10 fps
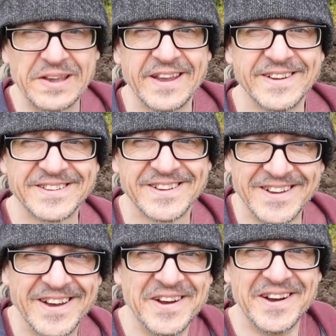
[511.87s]
of years,
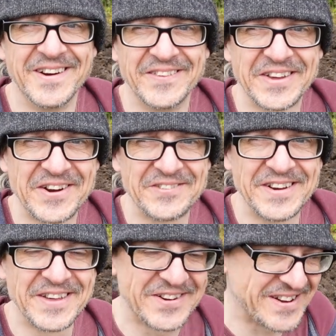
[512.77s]
I would have got rid
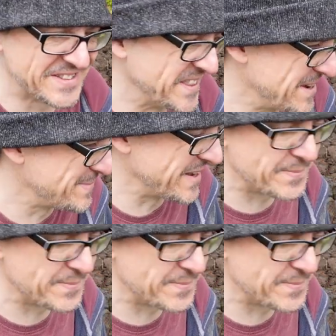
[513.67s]
of the grass in that bed.